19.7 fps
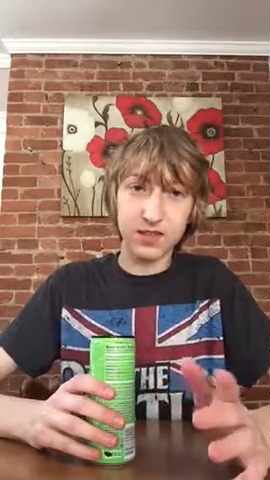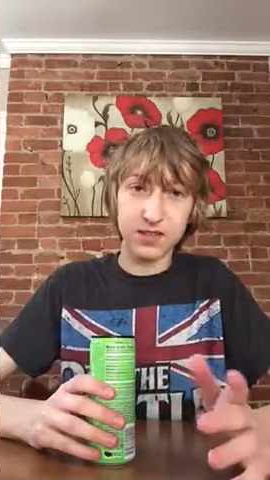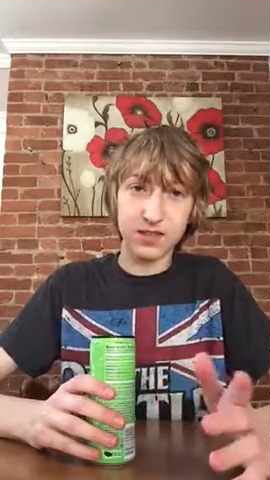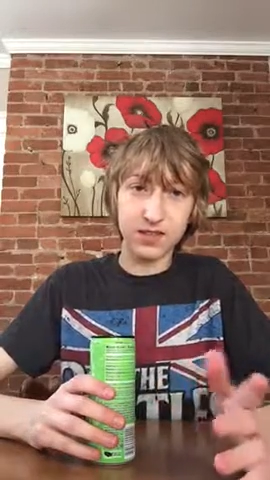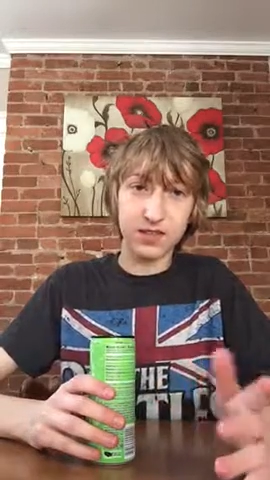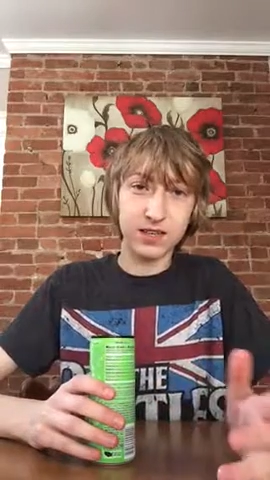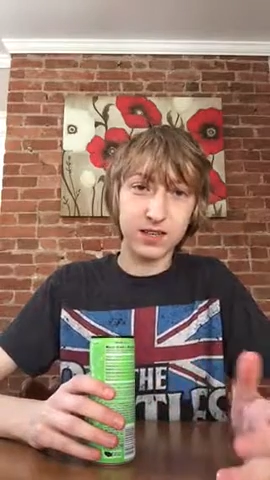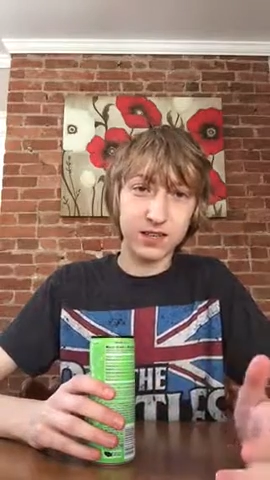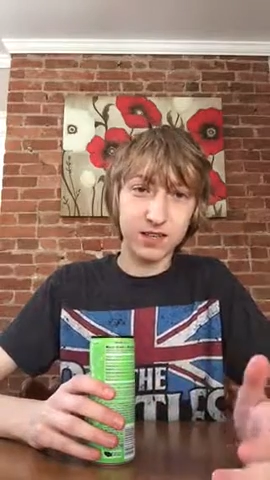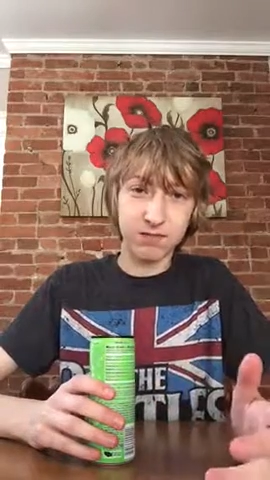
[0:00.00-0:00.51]
I
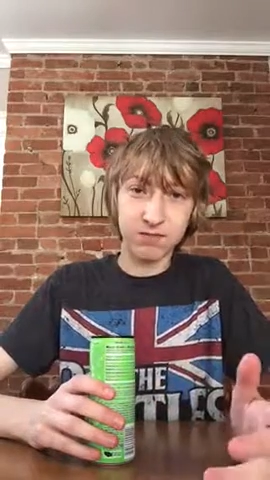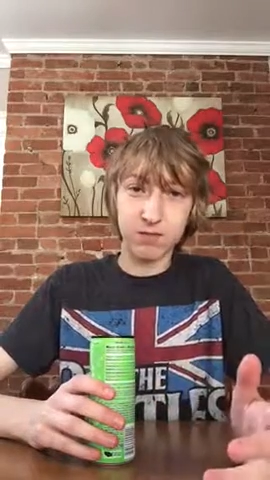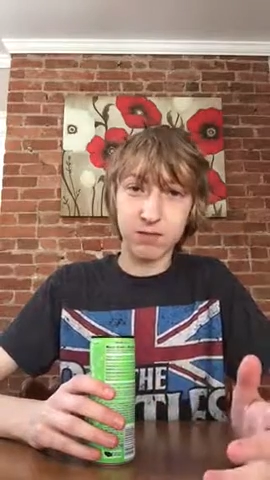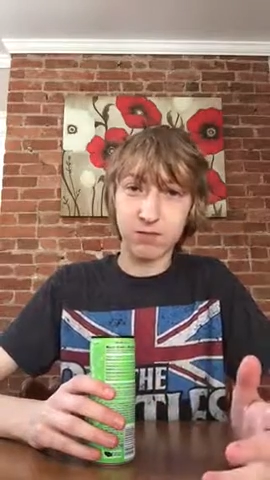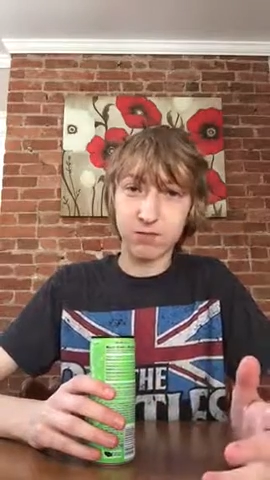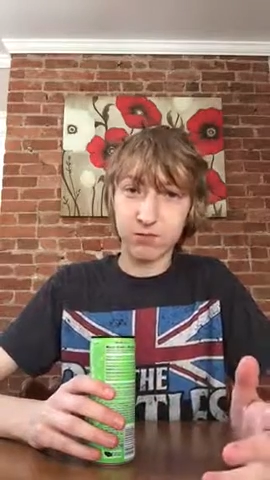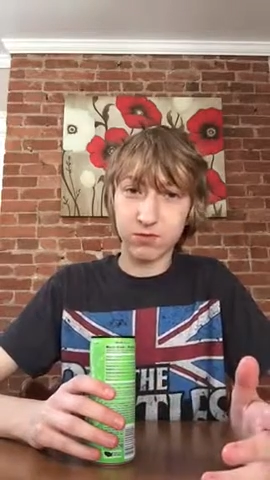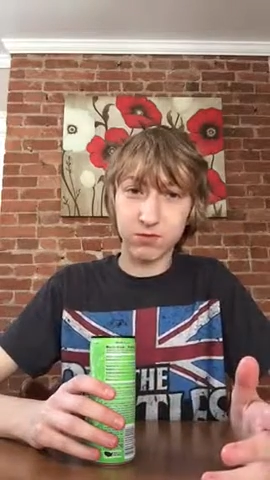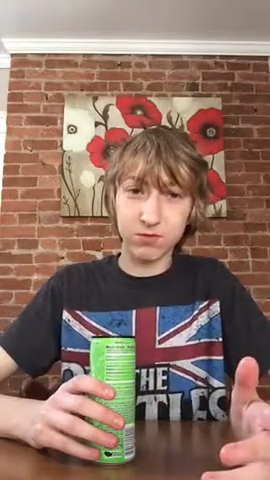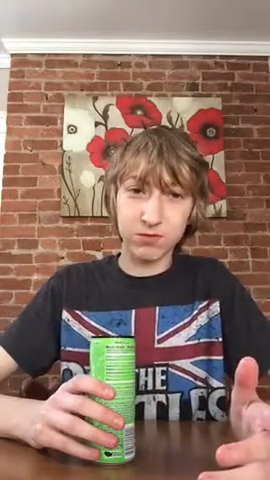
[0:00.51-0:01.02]
think I had
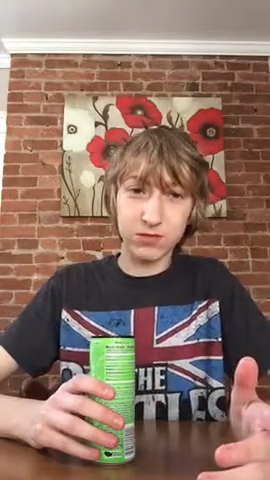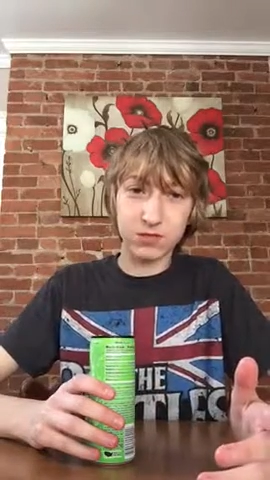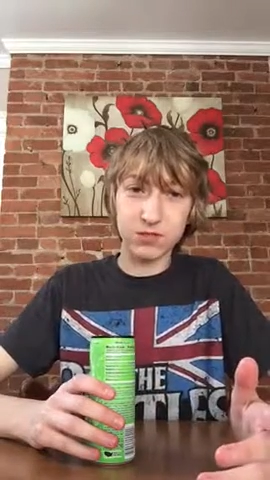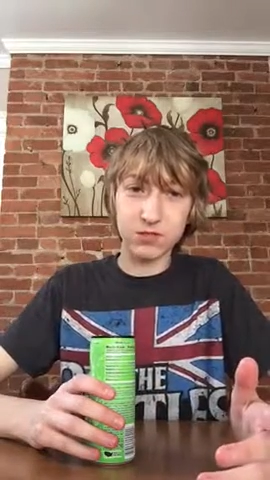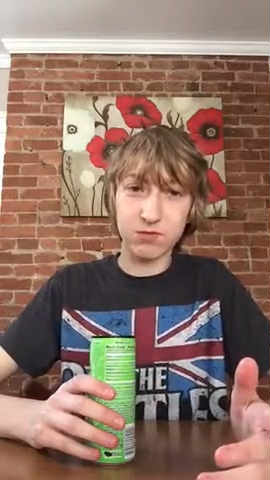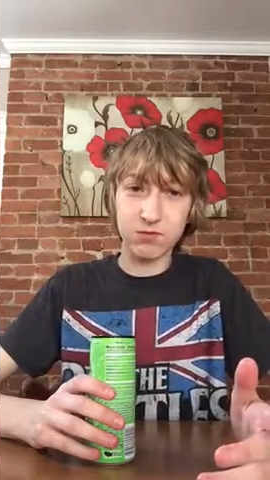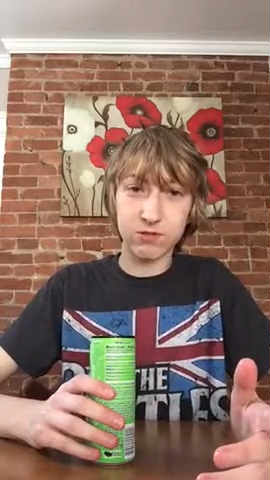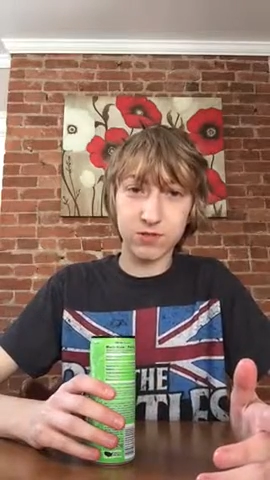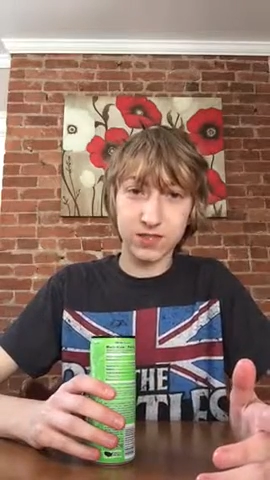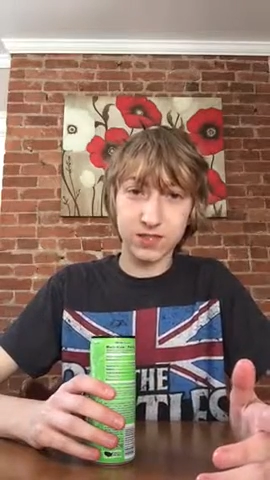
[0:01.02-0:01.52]
Red Bull once
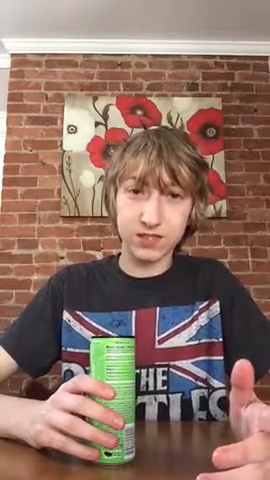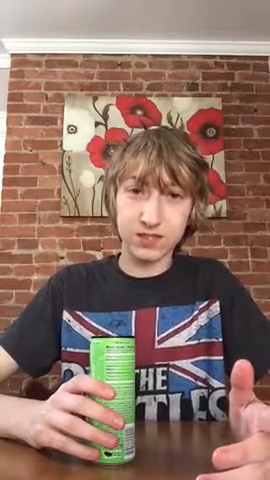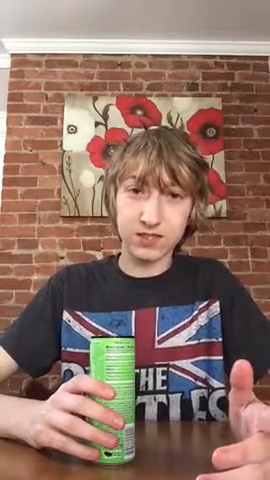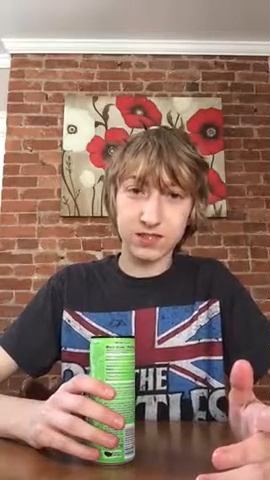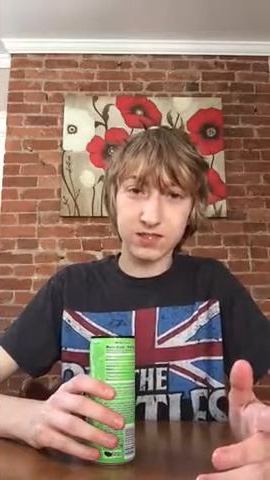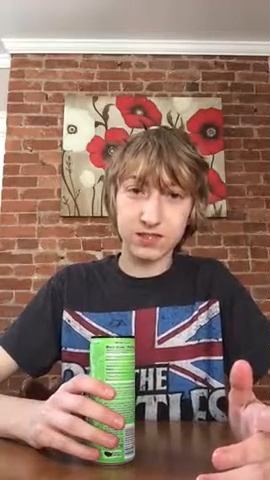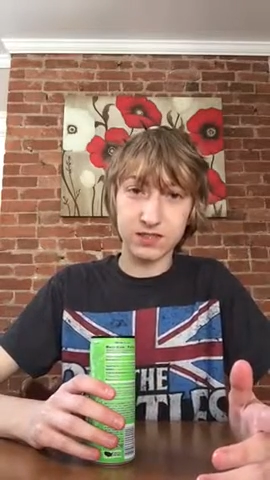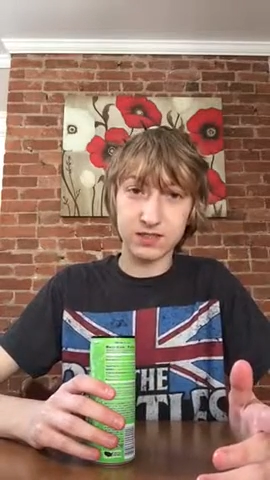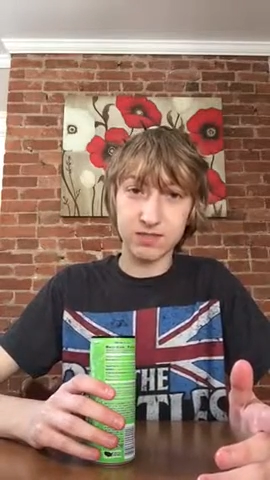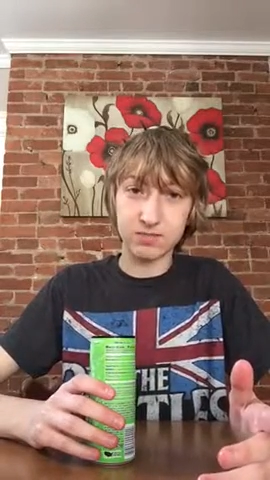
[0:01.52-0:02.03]
or
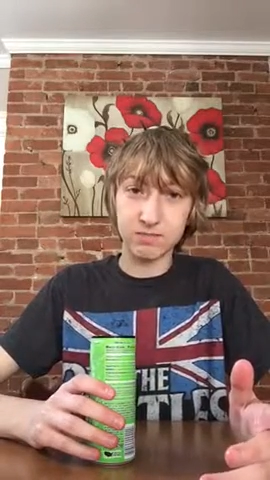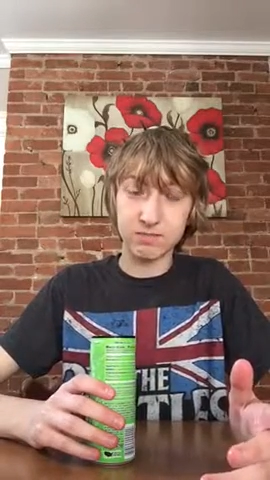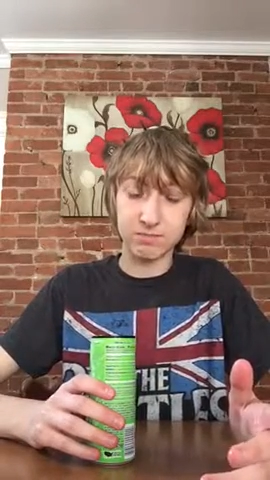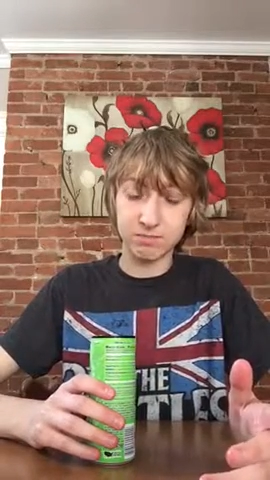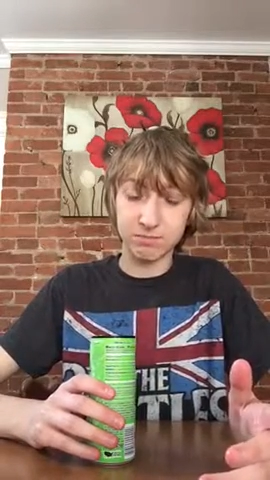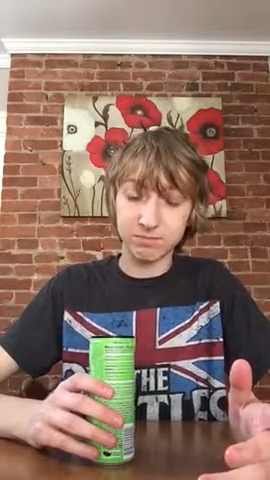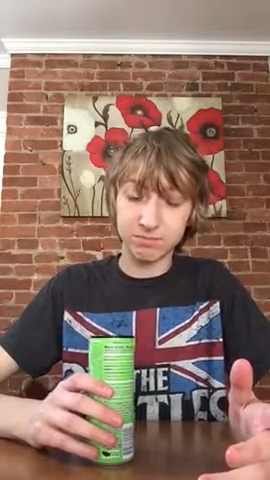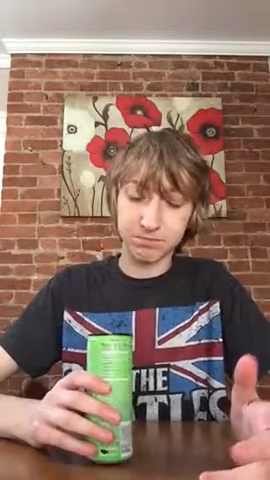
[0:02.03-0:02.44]
twice, and